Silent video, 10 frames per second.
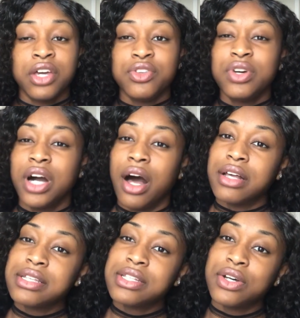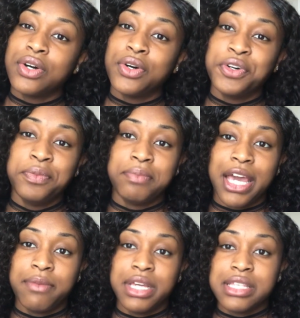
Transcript: You can also, maybe